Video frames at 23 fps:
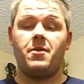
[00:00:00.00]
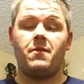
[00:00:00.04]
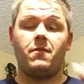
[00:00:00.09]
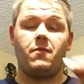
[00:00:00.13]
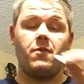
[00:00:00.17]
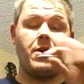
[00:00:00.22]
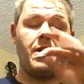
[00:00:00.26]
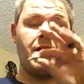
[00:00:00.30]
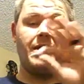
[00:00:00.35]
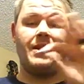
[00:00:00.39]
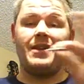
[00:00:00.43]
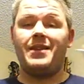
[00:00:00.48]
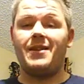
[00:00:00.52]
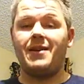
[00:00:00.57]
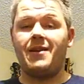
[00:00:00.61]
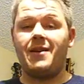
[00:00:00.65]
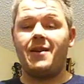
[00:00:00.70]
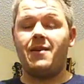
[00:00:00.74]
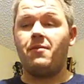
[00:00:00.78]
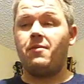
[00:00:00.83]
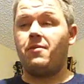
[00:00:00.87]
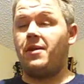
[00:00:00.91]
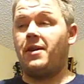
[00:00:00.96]
for anything,
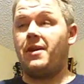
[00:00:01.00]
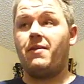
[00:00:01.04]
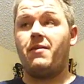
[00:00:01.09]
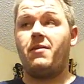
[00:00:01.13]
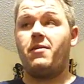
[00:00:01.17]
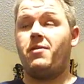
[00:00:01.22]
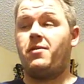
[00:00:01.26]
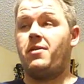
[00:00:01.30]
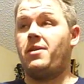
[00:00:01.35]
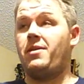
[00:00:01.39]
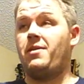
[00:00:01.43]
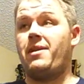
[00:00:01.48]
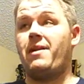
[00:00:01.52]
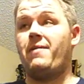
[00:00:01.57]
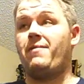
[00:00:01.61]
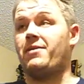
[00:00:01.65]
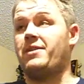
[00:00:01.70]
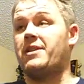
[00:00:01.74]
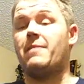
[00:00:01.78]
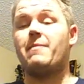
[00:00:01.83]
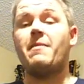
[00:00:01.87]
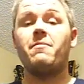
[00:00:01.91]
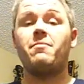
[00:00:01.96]
every
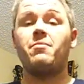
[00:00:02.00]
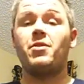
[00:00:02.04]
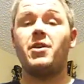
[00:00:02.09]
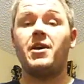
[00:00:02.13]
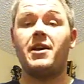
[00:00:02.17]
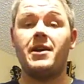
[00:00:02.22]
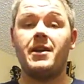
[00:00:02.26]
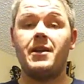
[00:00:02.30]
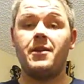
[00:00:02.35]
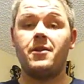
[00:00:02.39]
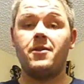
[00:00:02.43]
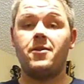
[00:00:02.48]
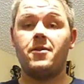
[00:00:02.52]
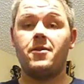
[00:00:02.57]
time I've played,